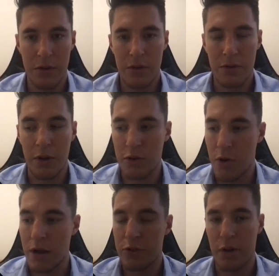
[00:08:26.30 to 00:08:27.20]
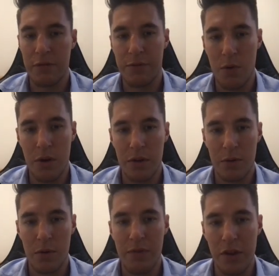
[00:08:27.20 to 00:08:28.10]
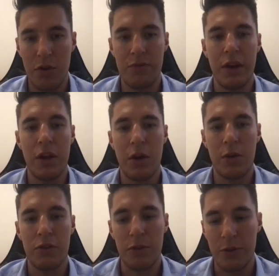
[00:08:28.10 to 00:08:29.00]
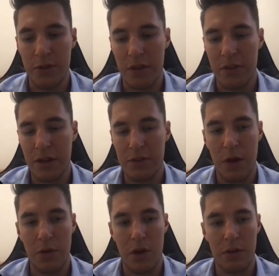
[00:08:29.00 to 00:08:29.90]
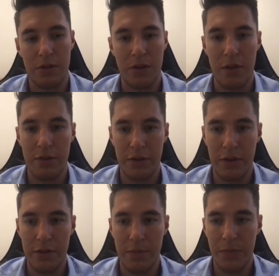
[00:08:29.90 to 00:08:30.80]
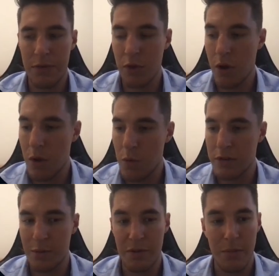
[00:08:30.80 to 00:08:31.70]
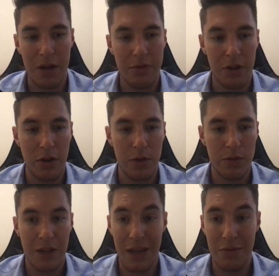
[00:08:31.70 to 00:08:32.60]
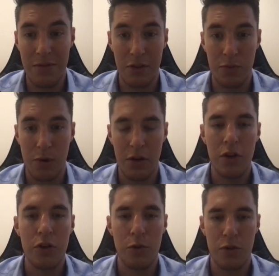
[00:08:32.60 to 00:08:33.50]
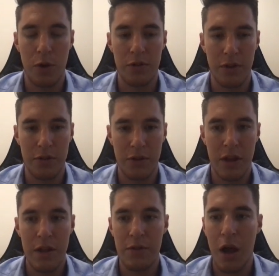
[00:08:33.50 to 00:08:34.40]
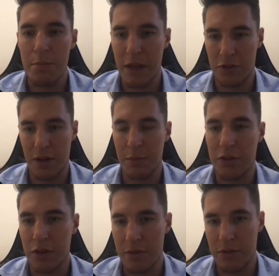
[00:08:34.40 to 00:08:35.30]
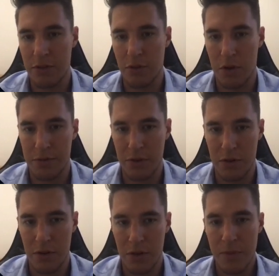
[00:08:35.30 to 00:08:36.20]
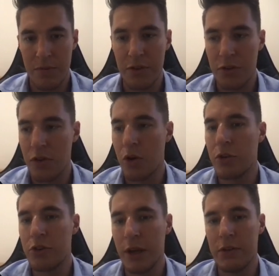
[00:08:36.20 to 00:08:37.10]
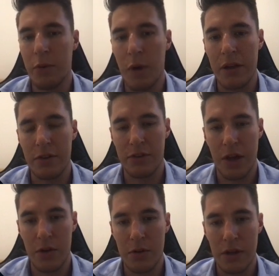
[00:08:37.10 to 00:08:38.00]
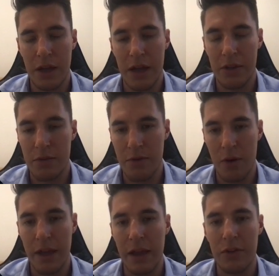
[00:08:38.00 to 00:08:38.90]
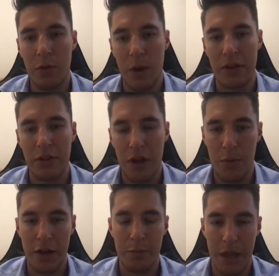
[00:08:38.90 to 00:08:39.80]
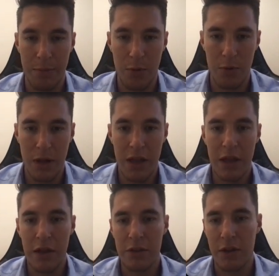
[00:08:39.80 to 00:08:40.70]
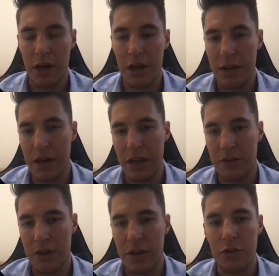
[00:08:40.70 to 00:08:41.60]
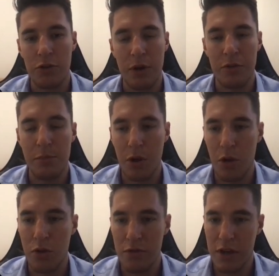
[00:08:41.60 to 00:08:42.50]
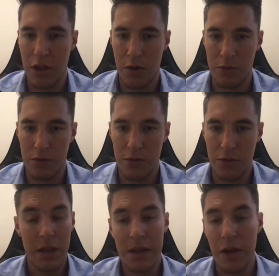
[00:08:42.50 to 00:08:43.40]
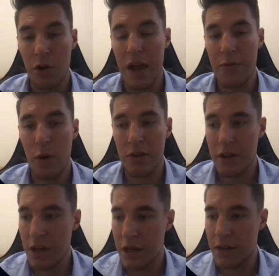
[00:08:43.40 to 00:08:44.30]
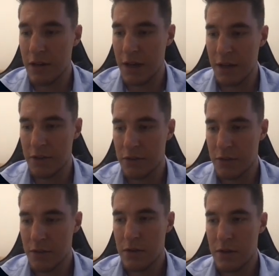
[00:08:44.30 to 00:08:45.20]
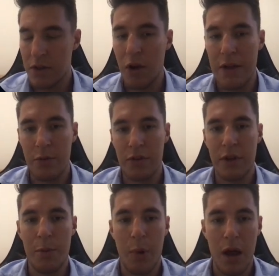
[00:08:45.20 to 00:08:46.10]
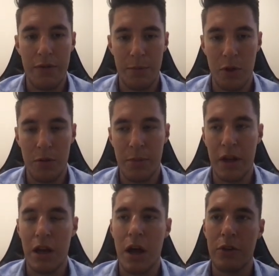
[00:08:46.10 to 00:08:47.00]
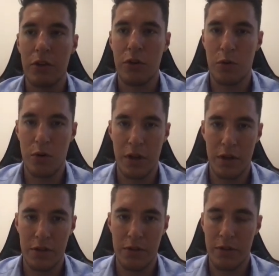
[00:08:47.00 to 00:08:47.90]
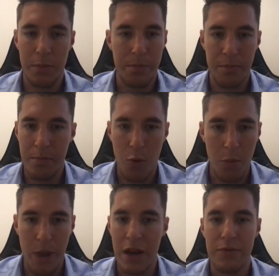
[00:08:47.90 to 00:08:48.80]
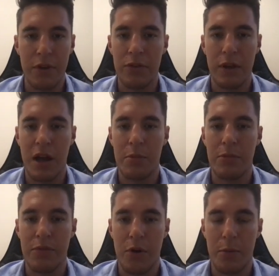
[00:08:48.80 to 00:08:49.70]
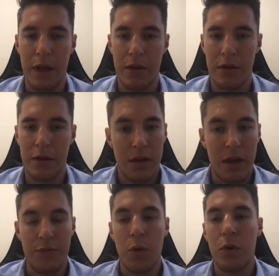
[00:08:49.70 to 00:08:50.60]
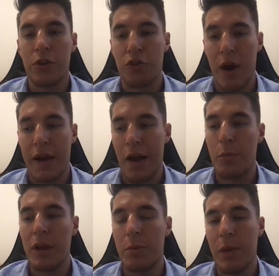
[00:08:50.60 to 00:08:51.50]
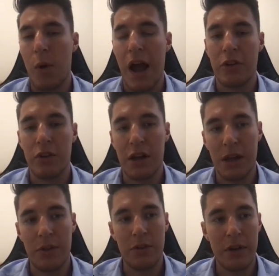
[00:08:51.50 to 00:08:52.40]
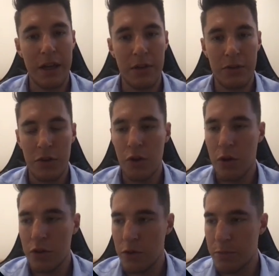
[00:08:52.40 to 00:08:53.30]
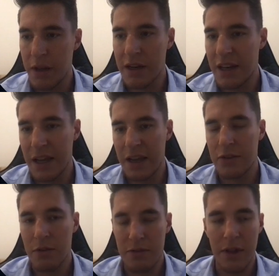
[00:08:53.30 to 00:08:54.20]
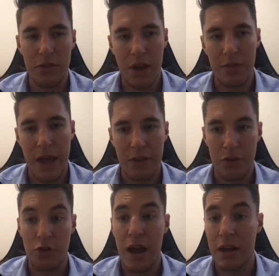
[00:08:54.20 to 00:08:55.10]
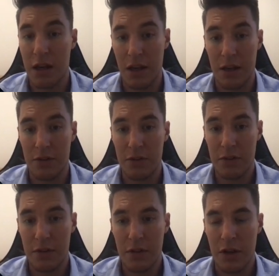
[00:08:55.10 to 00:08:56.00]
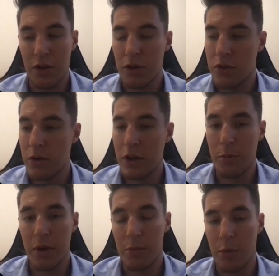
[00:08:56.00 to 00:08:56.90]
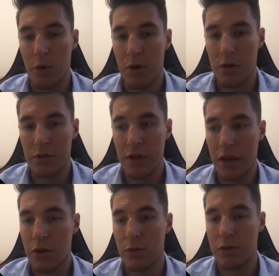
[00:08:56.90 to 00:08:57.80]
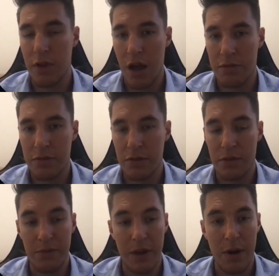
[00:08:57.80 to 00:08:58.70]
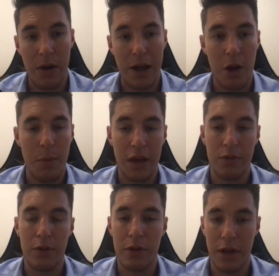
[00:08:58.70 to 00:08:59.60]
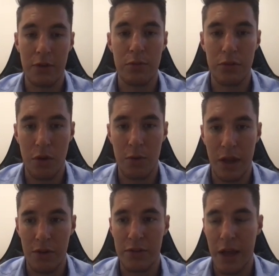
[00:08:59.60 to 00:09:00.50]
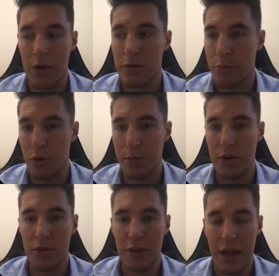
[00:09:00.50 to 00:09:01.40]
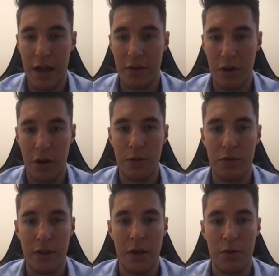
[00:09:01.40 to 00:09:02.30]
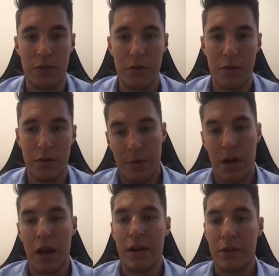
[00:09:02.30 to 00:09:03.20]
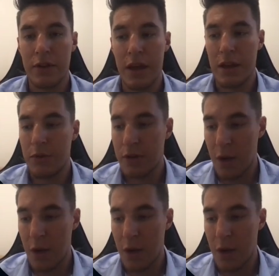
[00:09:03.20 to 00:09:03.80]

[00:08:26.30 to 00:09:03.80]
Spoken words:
So it's quite straightforward. Within your videos, you subtly sell your own services. If you go and watch some of my videos, even this one, you'll notice that I'm mentioning my services often. This is a non-cheesy way to sell, and it's a very easy way to direct people to click the links in the description below your videos. Now, not everyone is going to click the links, and not everyone is going to buy from you, but the larger your audience, the more benefits that come from it. And if you want to track how many people actually click those links, you can use bit.ly links and things like that to track clicks. And you can do a little bit more technical stuff to figure out how many of those clicks result in sales appointments and closed deals. Like I said, if you take